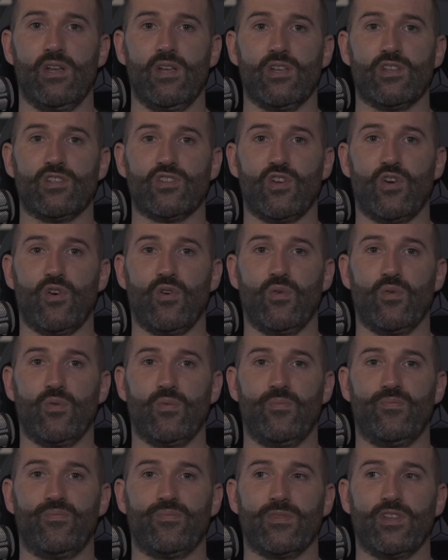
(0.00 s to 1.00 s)
So
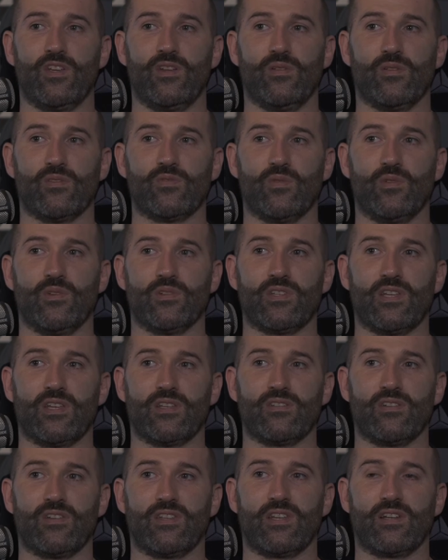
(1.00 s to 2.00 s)
it's one of those
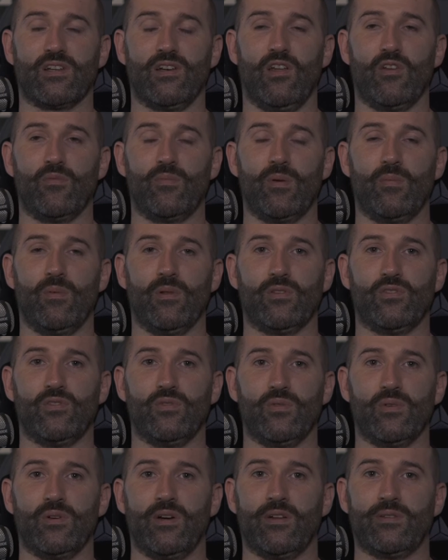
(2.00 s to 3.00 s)
things. I think a lot of people,
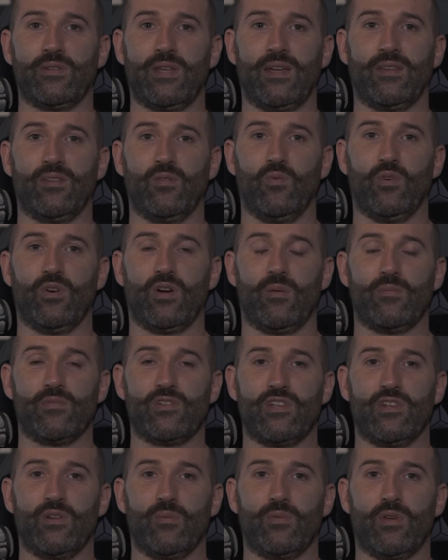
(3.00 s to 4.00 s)
to attain the one arm
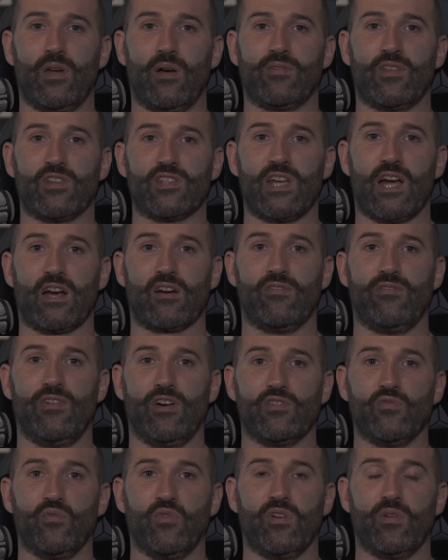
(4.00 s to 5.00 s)
chin-up, you have to
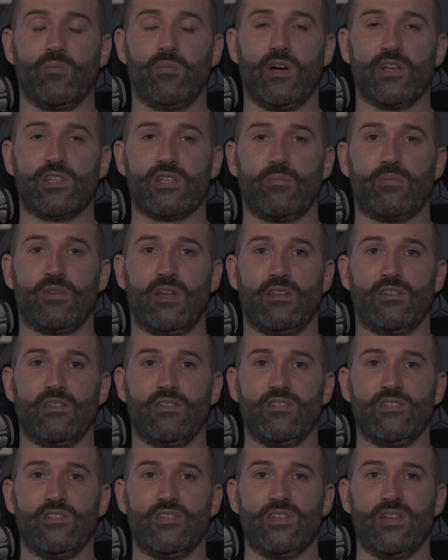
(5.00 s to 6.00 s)
sacrifice one of your bicep
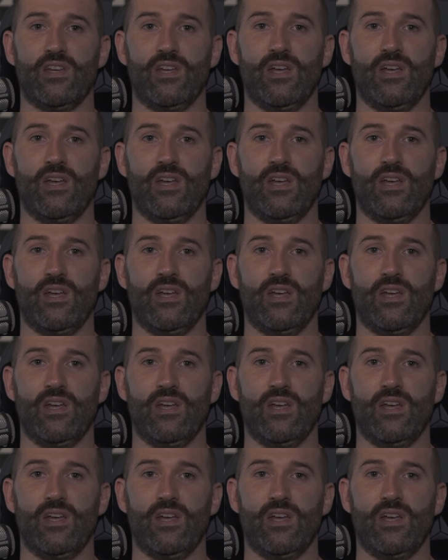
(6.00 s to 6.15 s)
tendons.